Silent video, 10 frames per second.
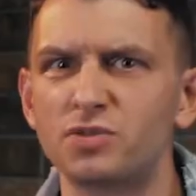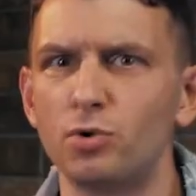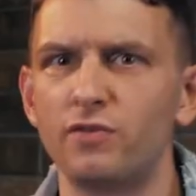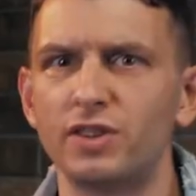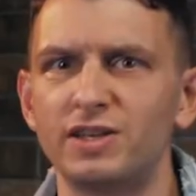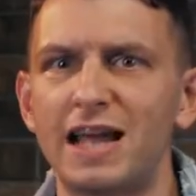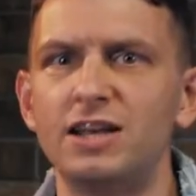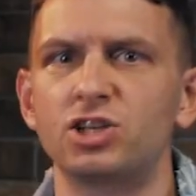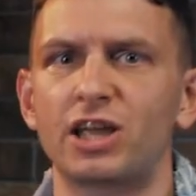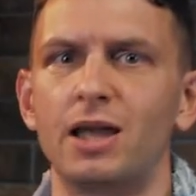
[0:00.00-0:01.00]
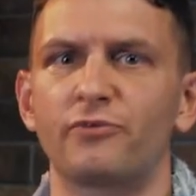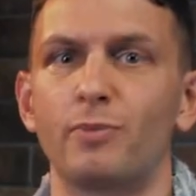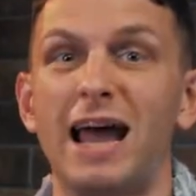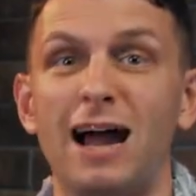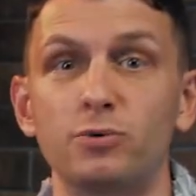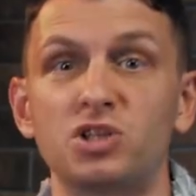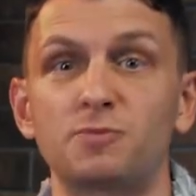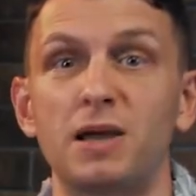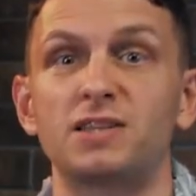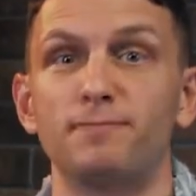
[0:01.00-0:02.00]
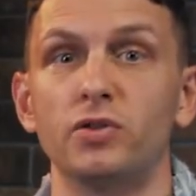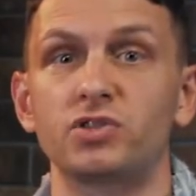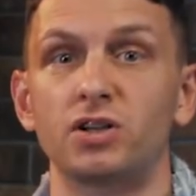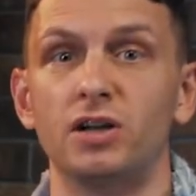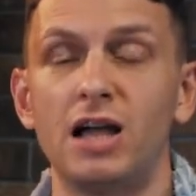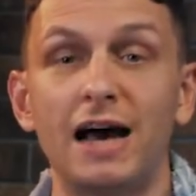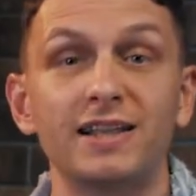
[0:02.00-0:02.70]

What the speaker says: movie, the danger came from an outer space monster, and